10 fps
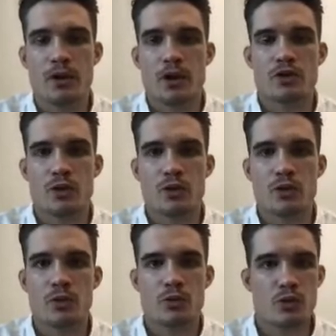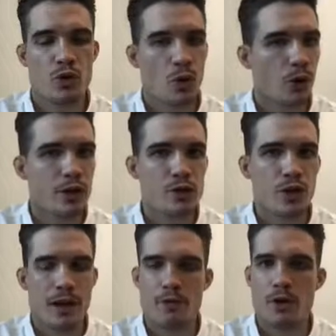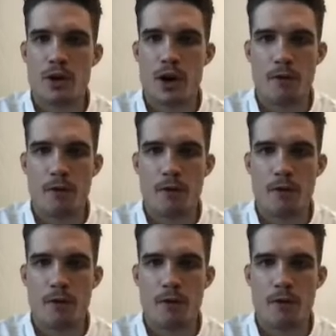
So you already should have a